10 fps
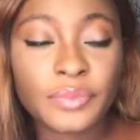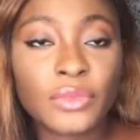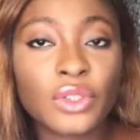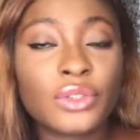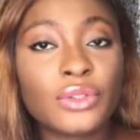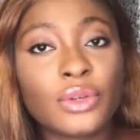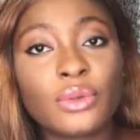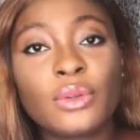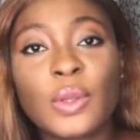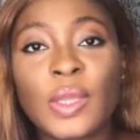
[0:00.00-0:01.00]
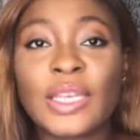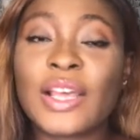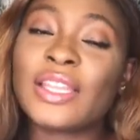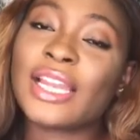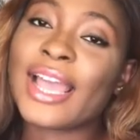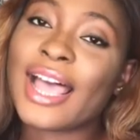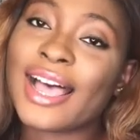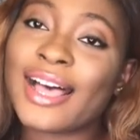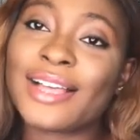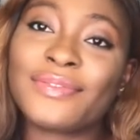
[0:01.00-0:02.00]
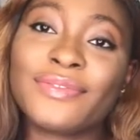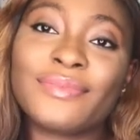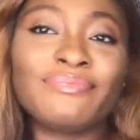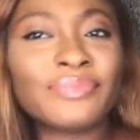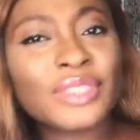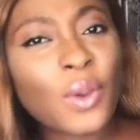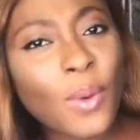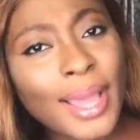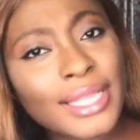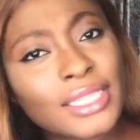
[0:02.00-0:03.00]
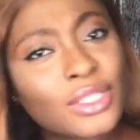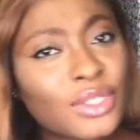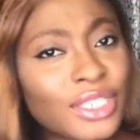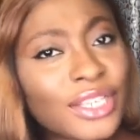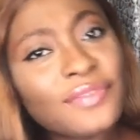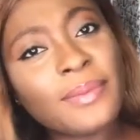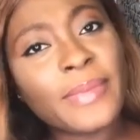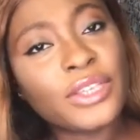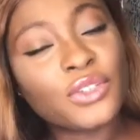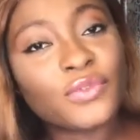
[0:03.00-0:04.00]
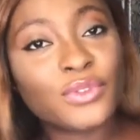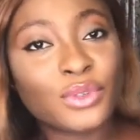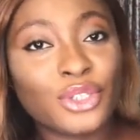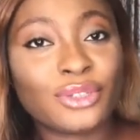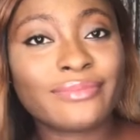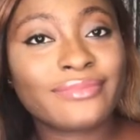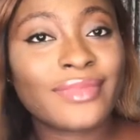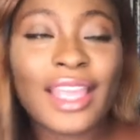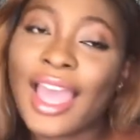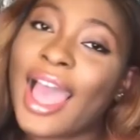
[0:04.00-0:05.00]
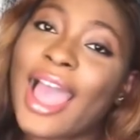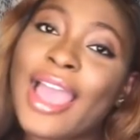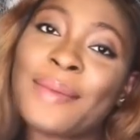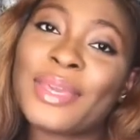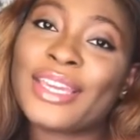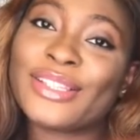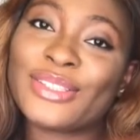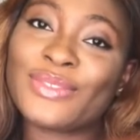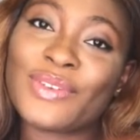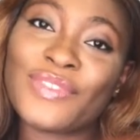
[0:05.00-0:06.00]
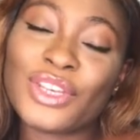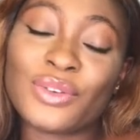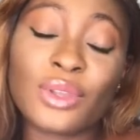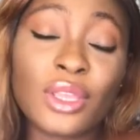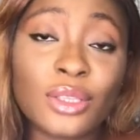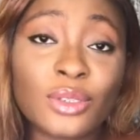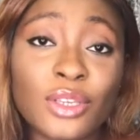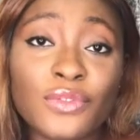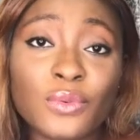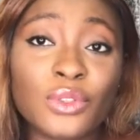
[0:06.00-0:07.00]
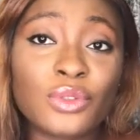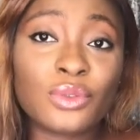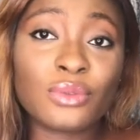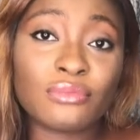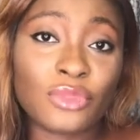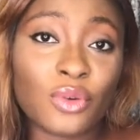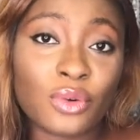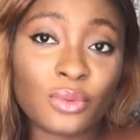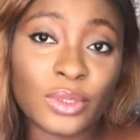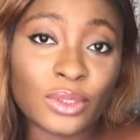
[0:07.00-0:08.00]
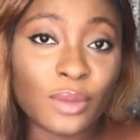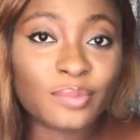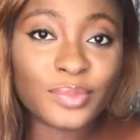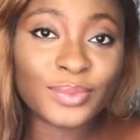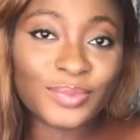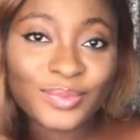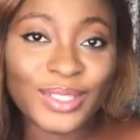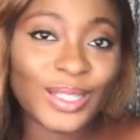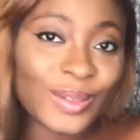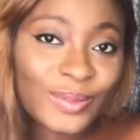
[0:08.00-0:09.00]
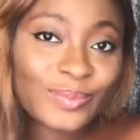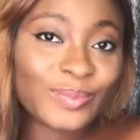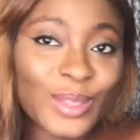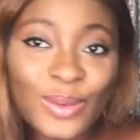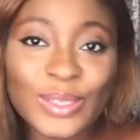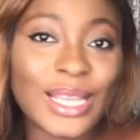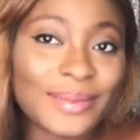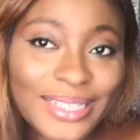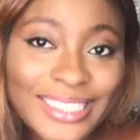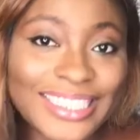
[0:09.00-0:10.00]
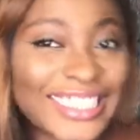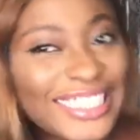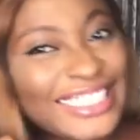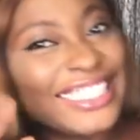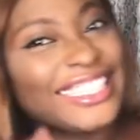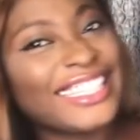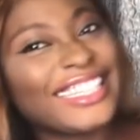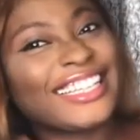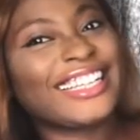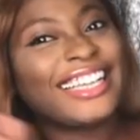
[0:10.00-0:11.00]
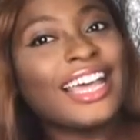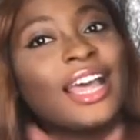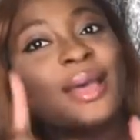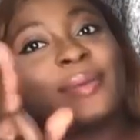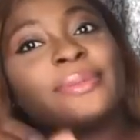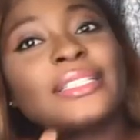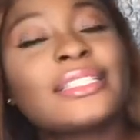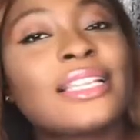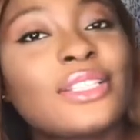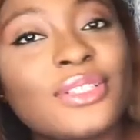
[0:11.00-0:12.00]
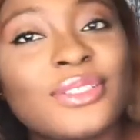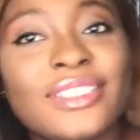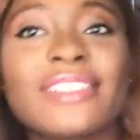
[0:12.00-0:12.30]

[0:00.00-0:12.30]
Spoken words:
So now that I have quite good information for you, I am here to do a video. So if you want to know what's up, you know what time it is. Please stay tuned.